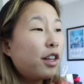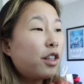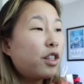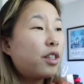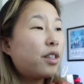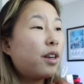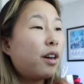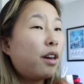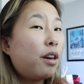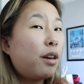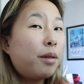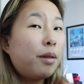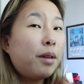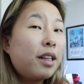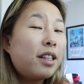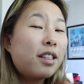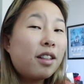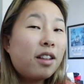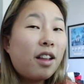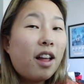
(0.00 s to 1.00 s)
So
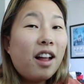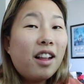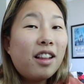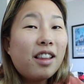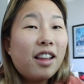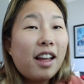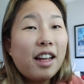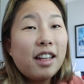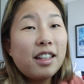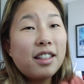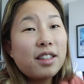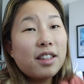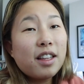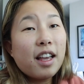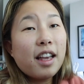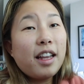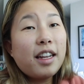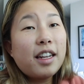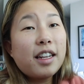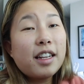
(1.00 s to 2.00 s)
it's a lot less,
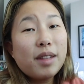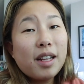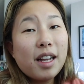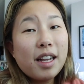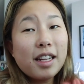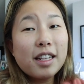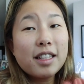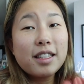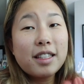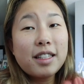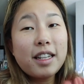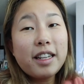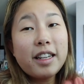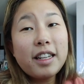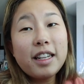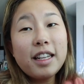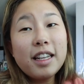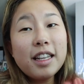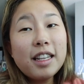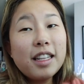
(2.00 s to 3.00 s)
like, I guess,
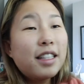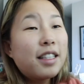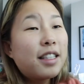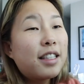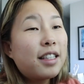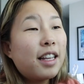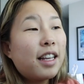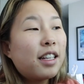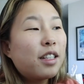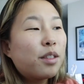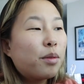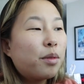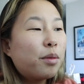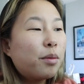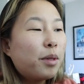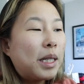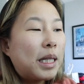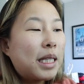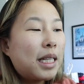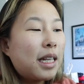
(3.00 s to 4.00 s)
tedious, as
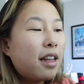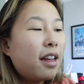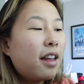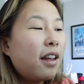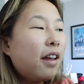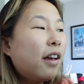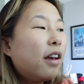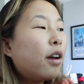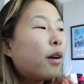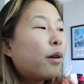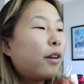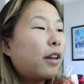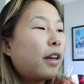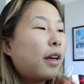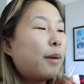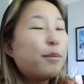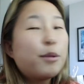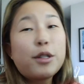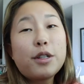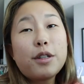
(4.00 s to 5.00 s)
one would say, when it
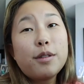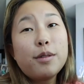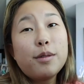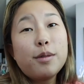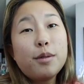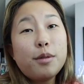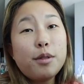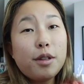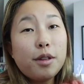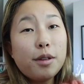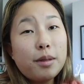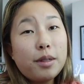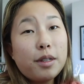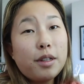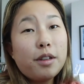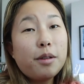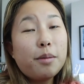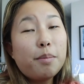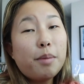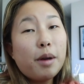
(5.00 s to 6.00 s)
comes to
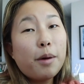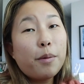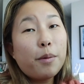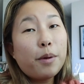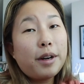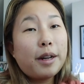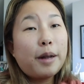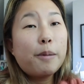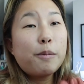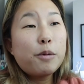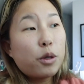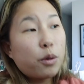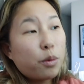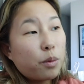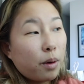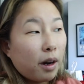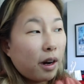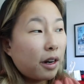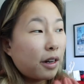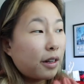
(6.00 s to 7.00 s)
YouTube. But when it comes to
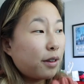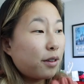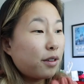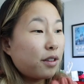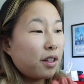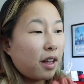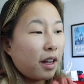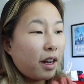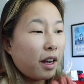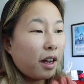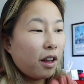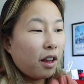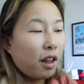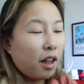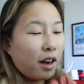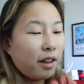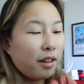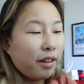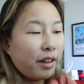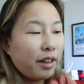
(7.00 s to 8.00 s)
work, there's like a
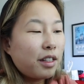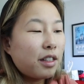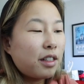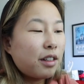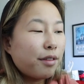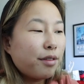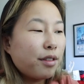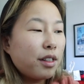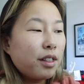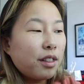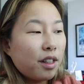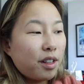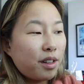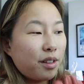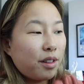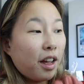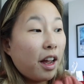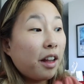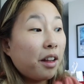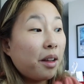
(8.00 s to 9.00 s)
lot of like different
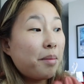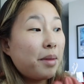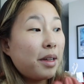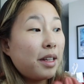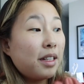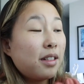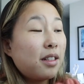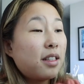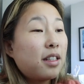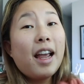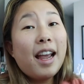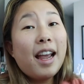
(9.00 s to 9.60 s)
little elements.